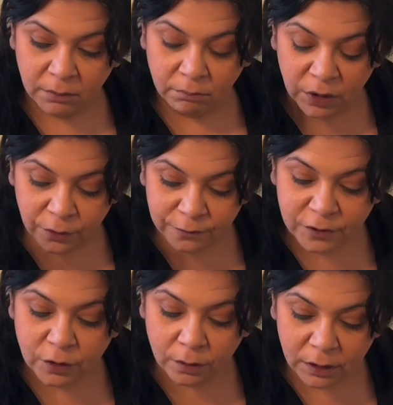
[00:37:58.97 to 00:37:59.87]
move
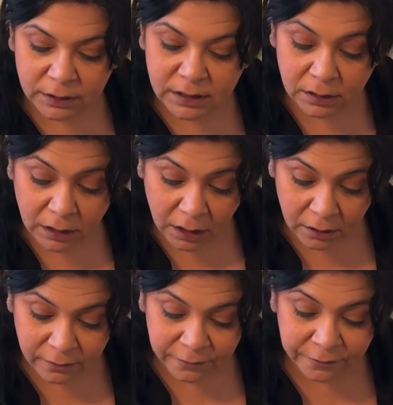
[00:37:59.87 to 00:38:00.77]
towards
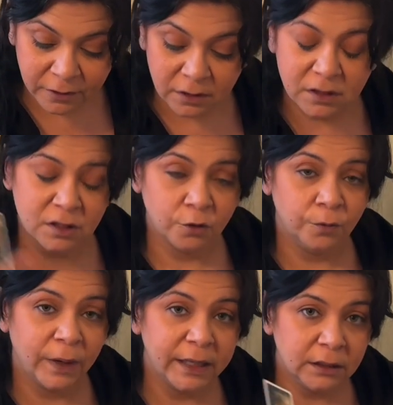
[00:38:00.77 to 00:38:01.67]
love,
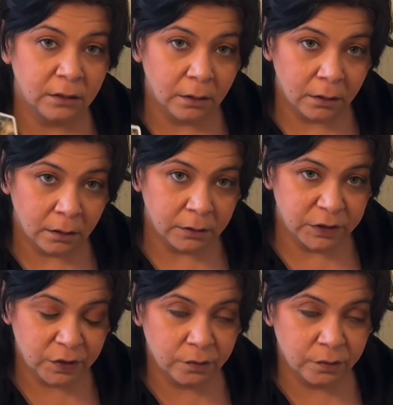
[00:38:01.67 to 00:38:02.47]
surrender to